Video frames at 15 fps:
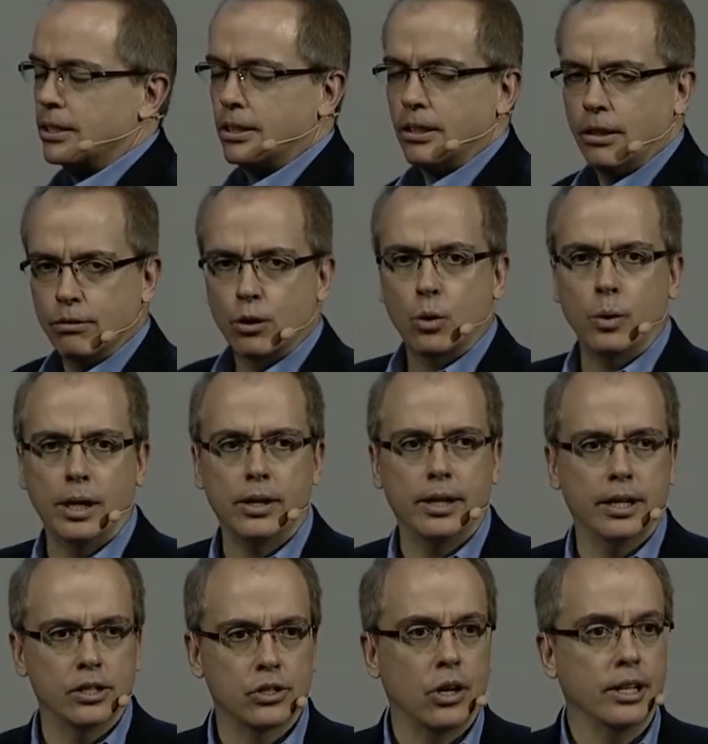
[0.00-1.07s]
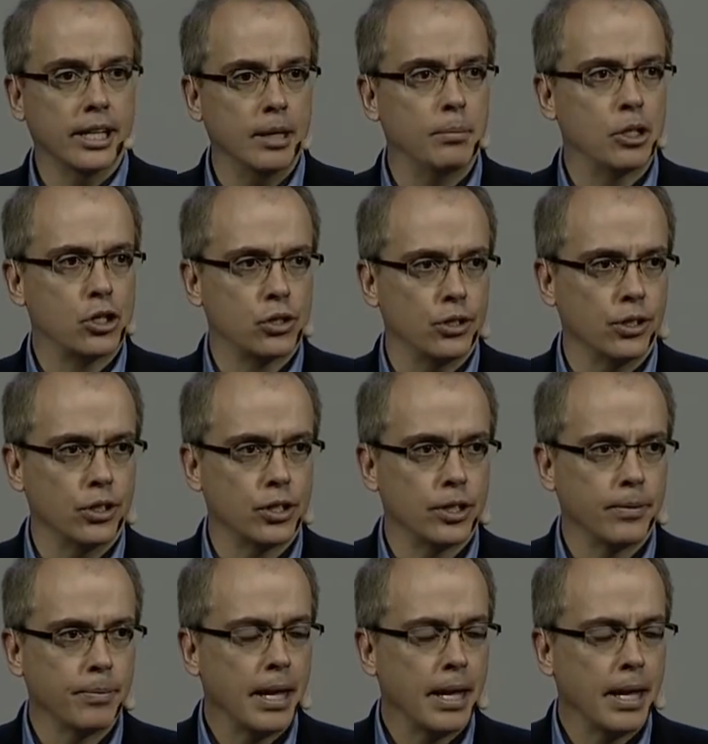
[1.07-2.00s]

of queries on image search.